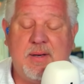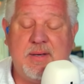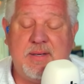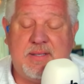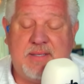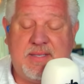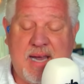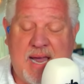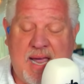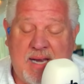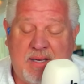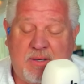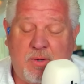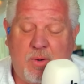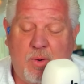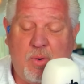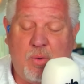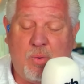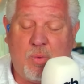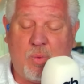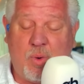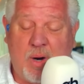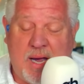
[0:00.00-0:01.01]
Debt
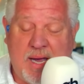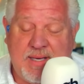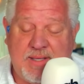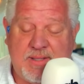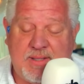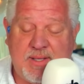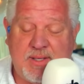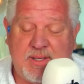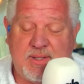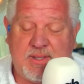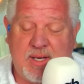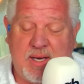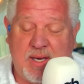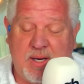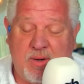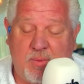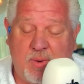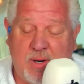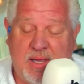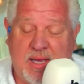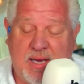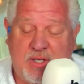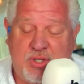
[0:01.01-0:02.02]
rises in
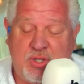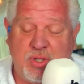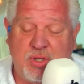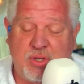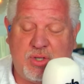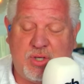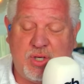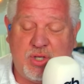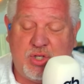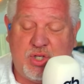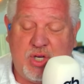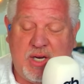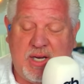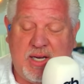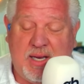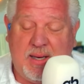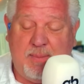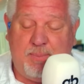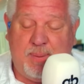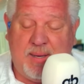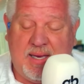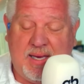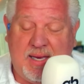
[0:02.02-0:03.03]
relation to
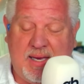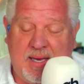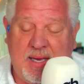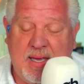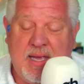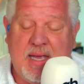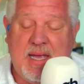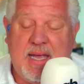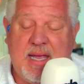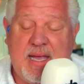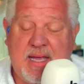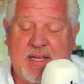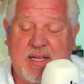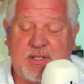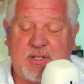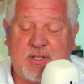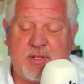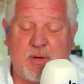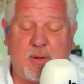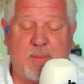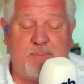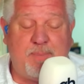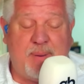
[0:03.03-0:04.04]
GDP. It
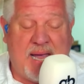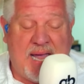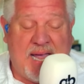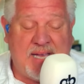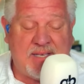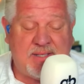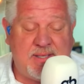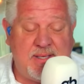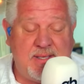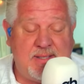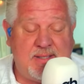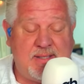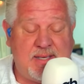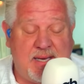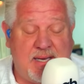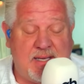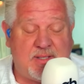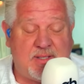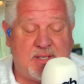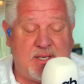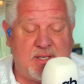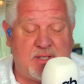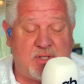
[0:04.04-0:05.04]
surpasses
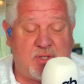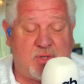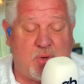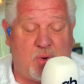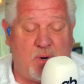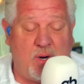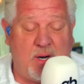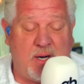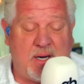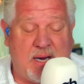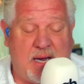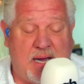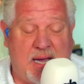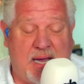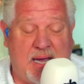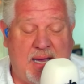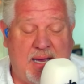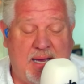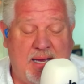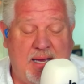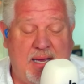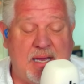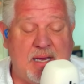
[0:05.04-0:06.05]
its historic
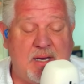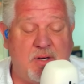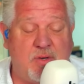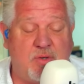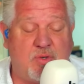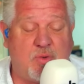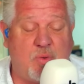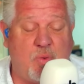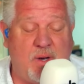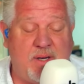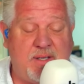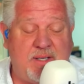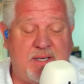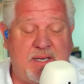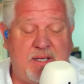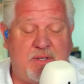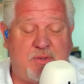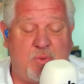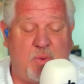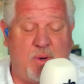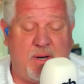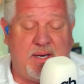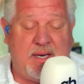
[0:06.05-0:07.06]
high in
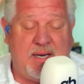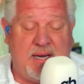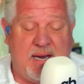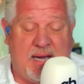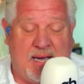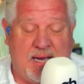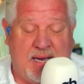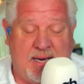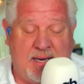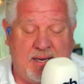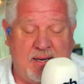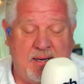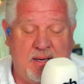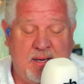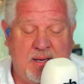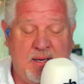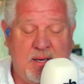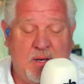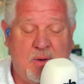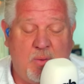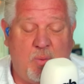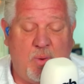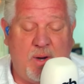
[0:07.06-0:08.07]
2029
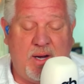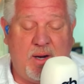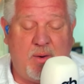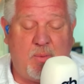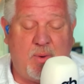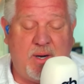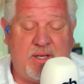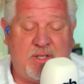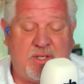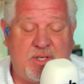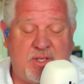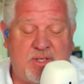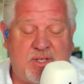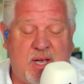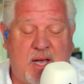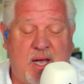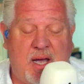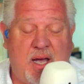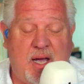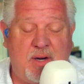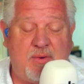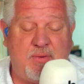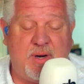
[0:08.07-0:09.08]
when it reaches
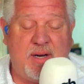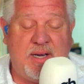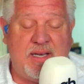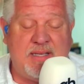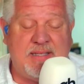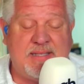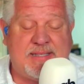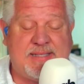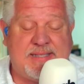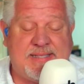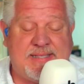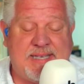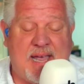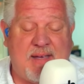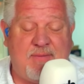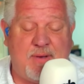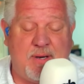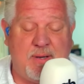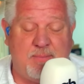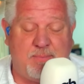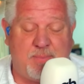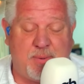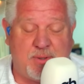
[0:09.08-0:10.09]

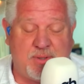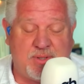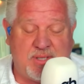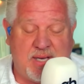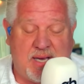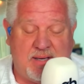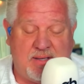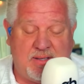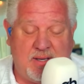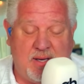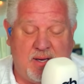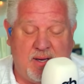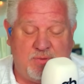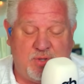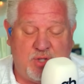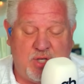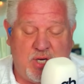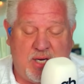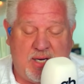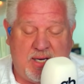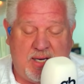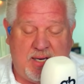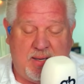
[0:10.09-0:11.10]
107% of
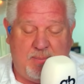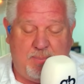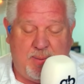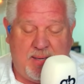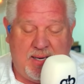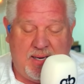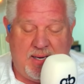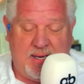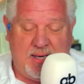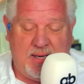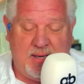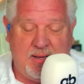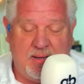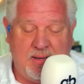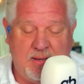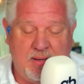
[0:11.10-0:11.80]
GDP.